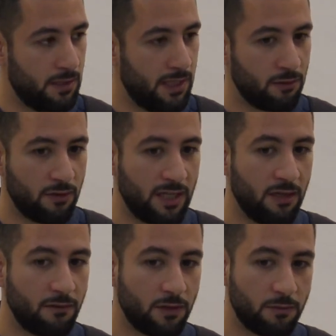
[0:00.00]
And on the day
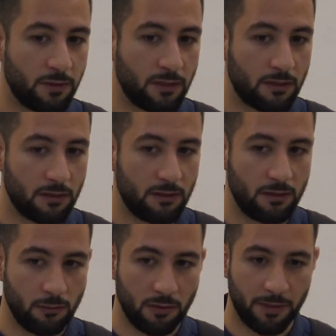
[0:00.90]
of judgment,
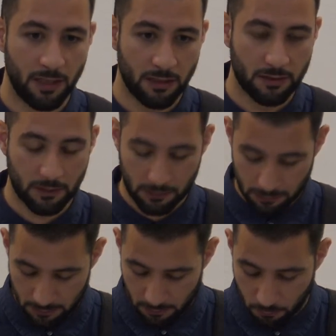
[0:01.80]
you will be asked
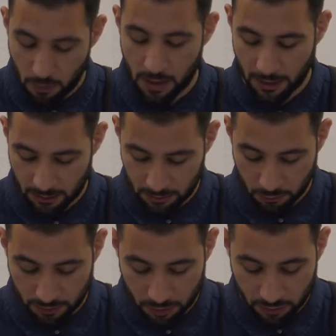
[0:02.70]
why
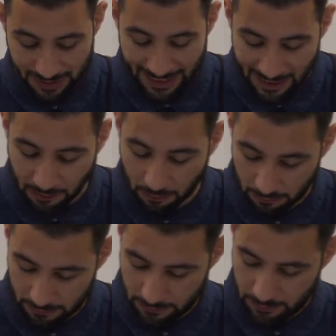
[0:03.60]
you did not heal
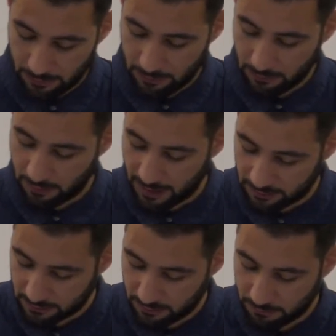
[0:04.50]

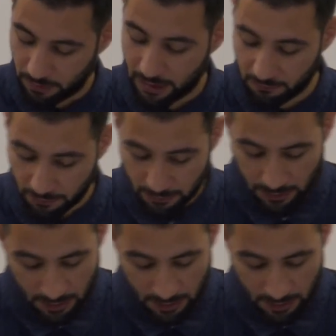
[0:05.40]
that believer.